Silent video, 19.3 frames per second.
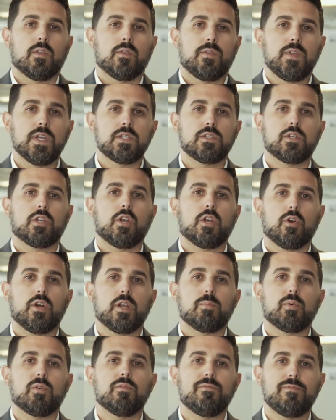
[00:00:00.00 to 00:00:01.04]
This security
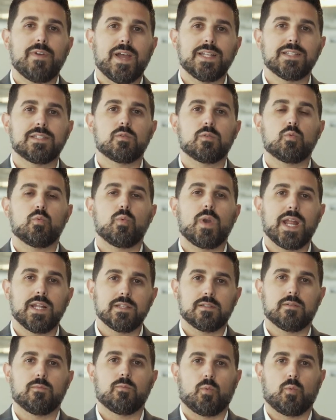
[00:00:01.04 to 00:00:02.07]
prevents
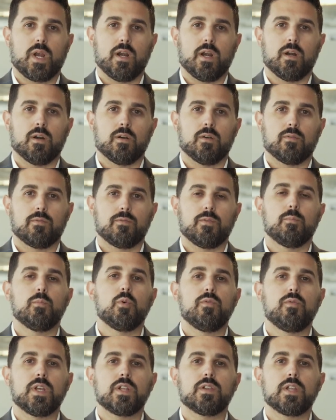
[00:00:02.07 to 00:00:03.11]
ransomware from
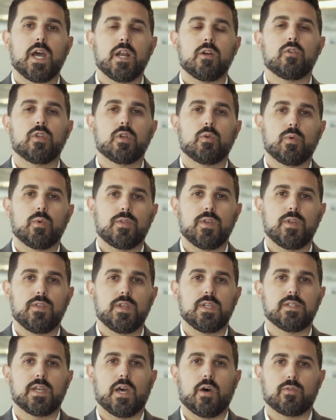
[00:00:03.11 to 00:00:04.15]
moving laterally within
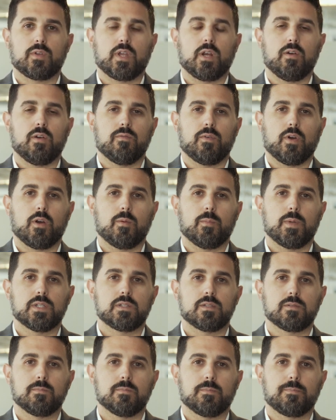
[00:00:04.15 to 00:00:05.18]
these healthcare
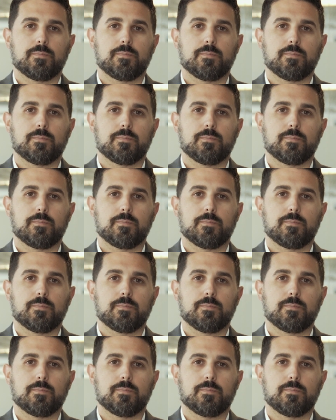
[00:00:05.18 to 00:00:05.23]
environments.